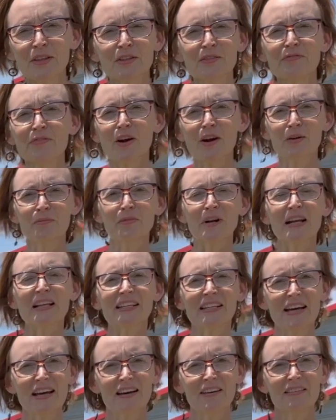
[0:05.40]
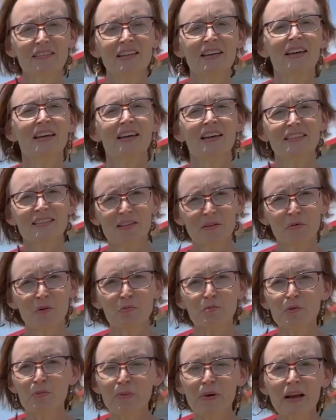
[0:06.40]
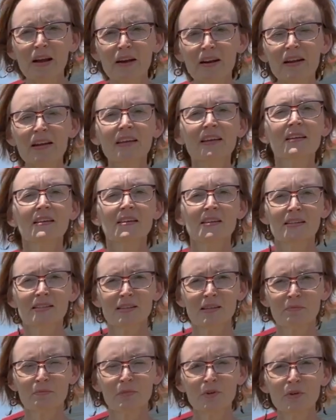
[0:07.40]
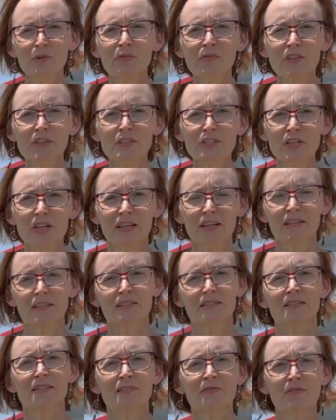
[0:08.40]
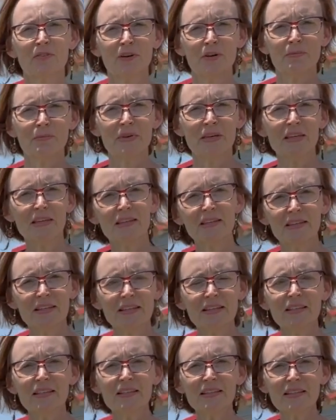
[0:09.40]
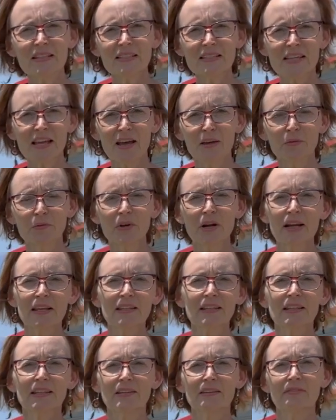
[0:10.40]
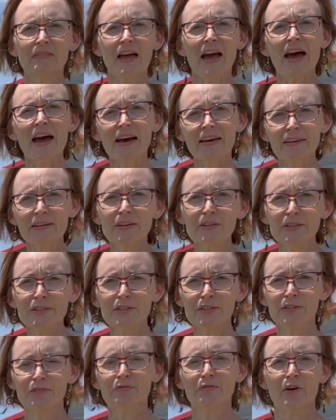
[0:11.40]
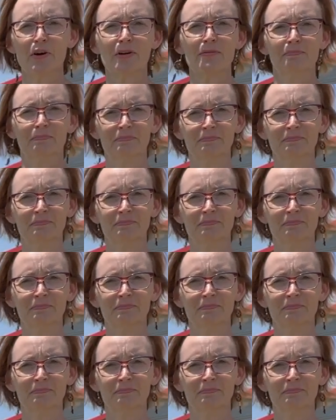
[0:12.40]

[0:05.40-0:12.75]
the farm right now is that we're preparing to move the chickens from in the town where I live out here to the farm.